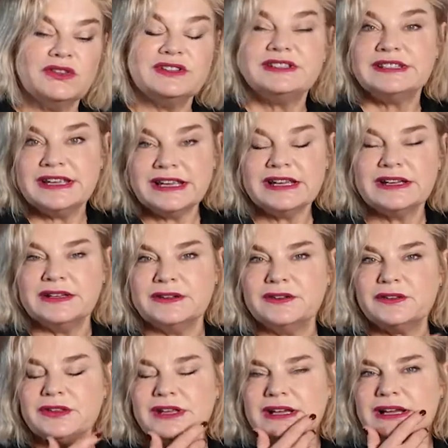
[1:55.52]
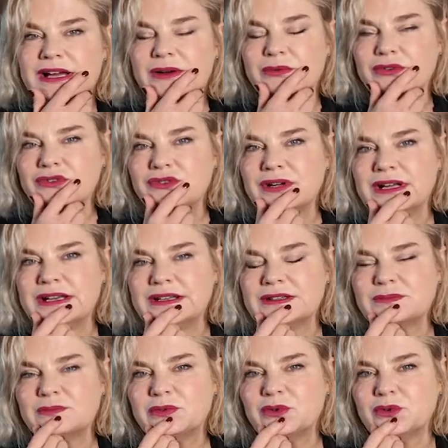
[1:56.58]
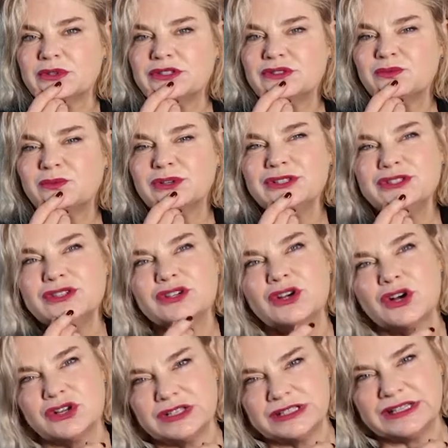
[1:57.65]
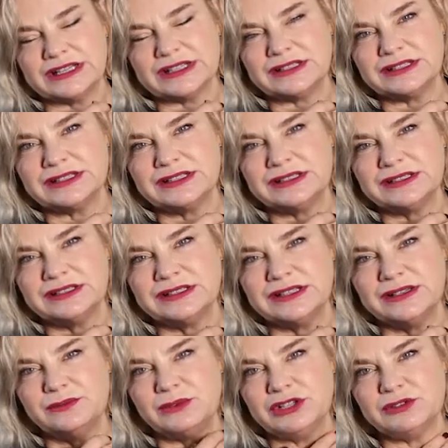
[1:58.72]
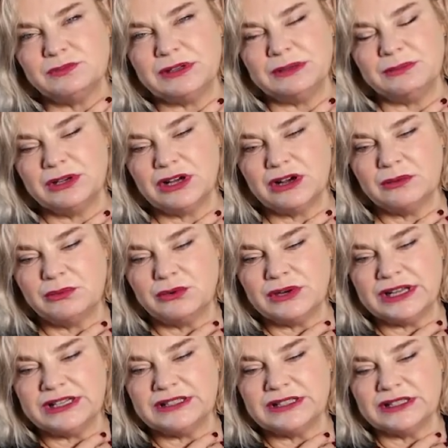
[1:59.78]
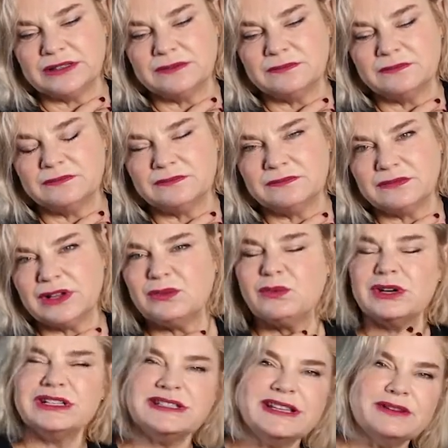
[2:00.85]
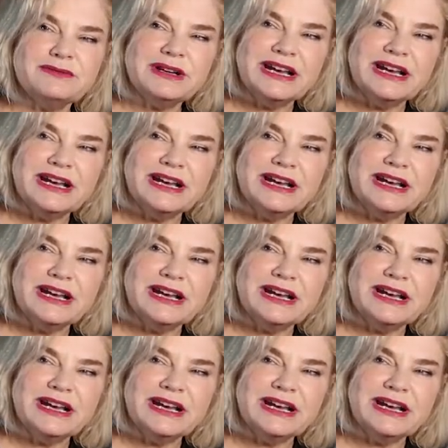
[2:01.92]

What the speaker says: The second thing I would try and explore is what's the context in which people are operating? And what is their